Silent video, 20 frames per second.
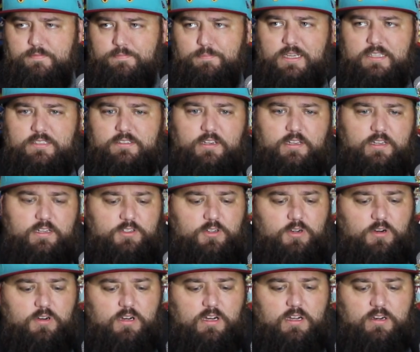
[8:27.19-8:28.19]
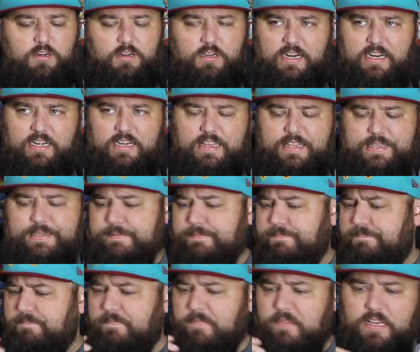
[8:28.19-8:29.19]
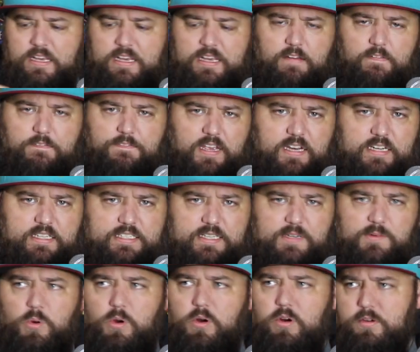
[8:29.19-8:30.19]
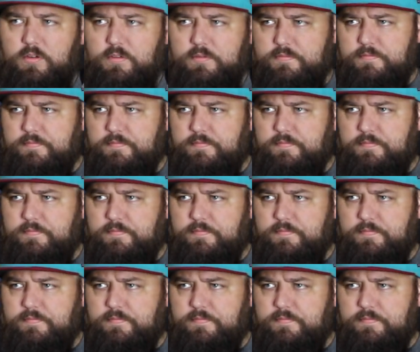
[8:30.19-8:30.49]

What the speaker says: basically a troll hunter kind of thing. Fantasy world.